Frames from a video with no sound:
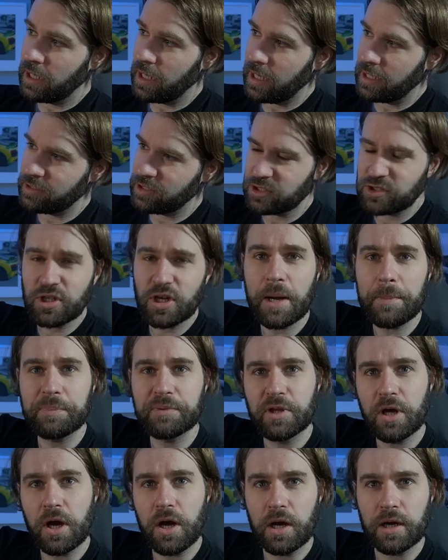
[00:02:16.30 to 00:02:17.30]
the top
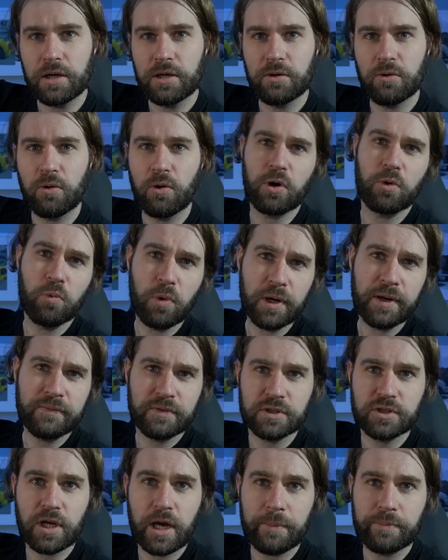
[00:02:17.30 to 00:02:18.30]
dog, or one of
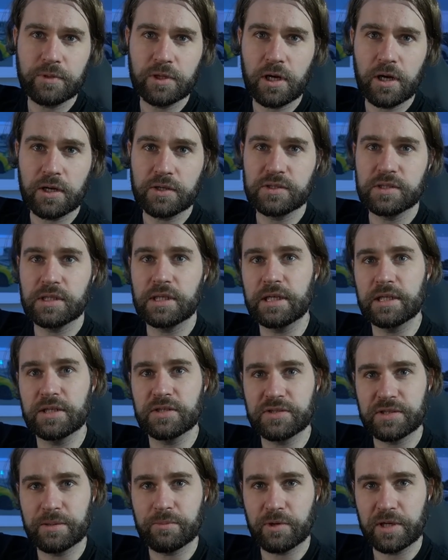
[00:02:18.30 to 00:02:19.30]
the top dogs in the
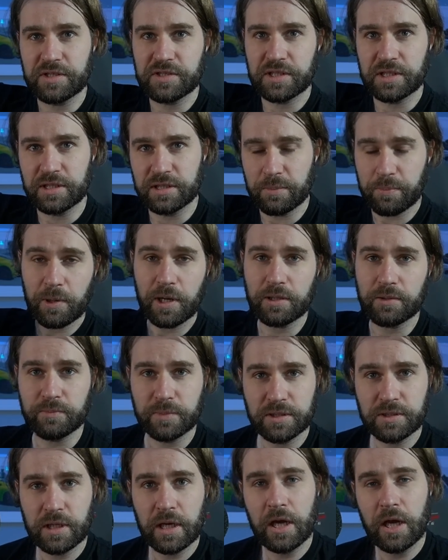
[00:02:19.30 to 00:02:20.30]
sim racing
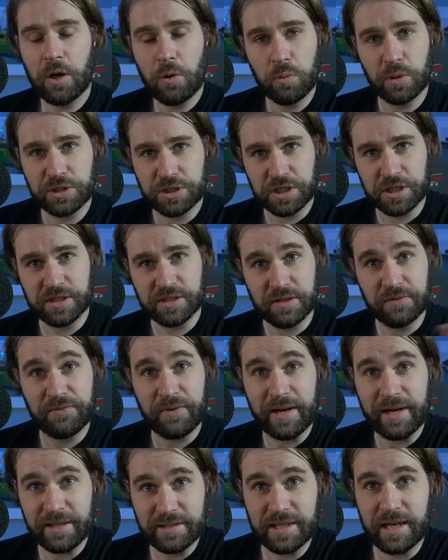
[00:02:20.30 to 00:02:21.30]
department, which is the
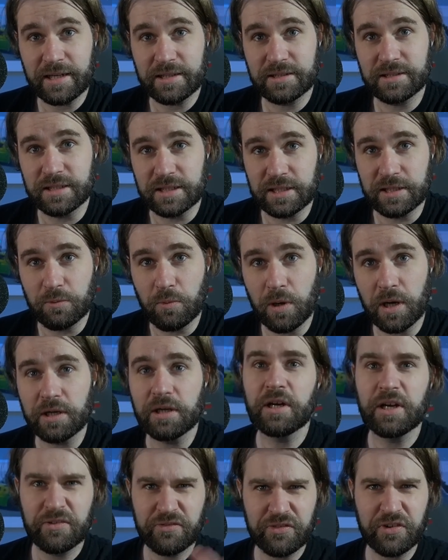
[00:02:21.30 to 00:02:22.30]
Fanatec DD1.
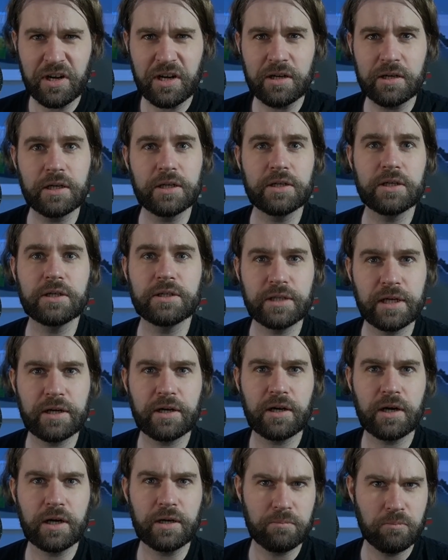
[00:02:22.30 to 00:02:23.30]
There are others that
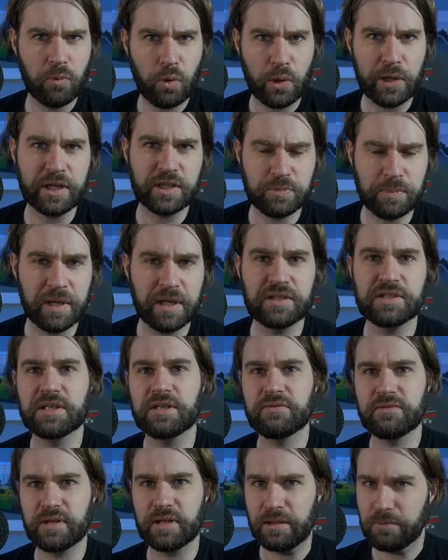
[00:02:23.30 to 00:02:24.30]
are more
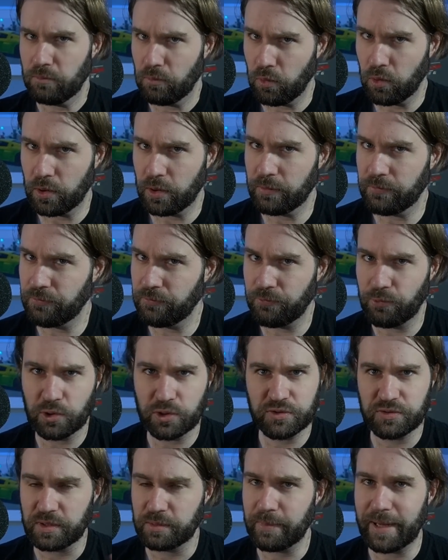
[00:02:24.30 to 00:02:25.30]
expensive and more
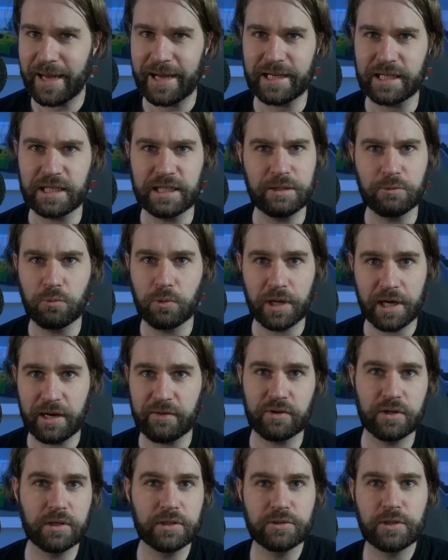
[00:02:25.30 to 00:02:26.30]
force feedbacky,
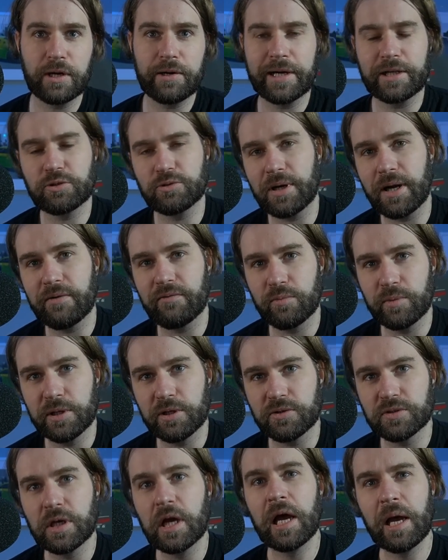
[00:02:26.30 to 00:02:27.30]
whatever, direct drive
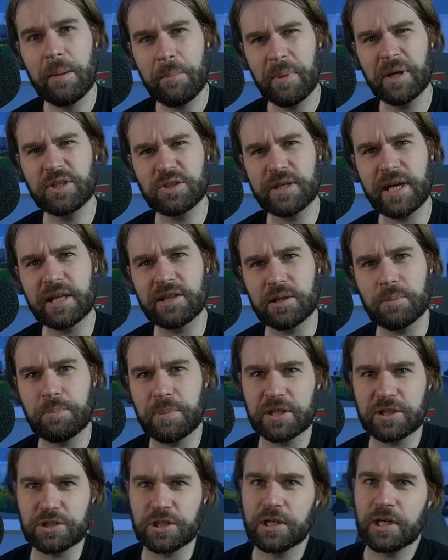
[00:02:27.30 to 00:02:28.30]
wheels, but you get the
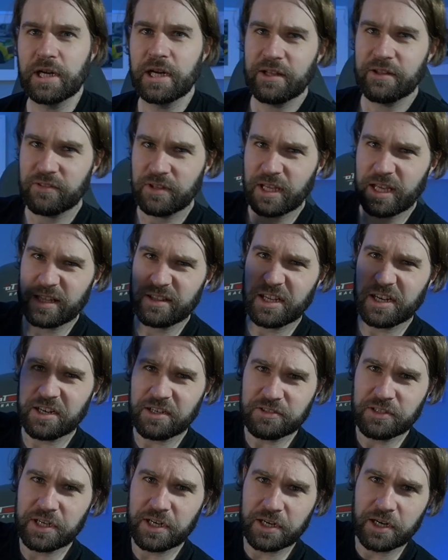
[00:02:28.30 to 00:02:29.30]
picture.
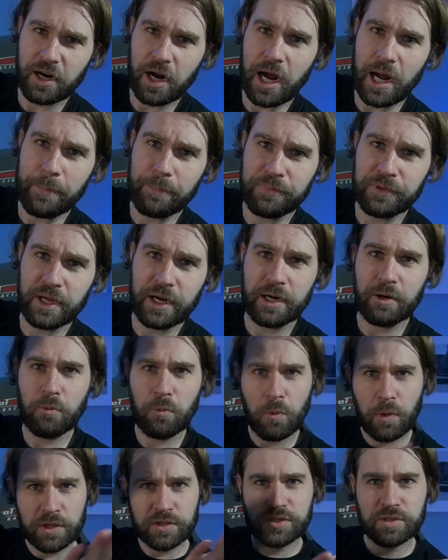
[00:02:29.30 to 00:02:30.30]
They're up there.
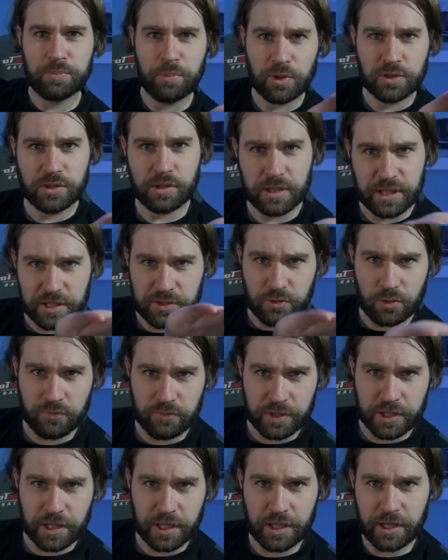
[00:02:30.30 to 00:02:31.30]
One supposedly is
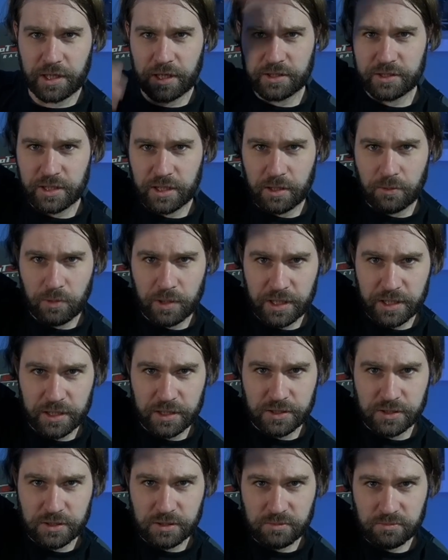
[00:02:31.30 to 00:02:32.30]
over here and the other one
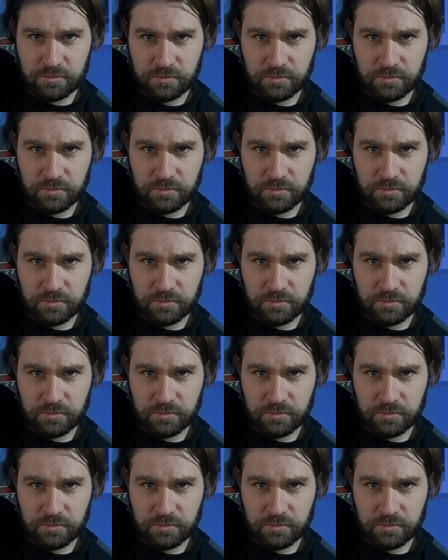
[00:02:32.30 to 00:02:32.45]
is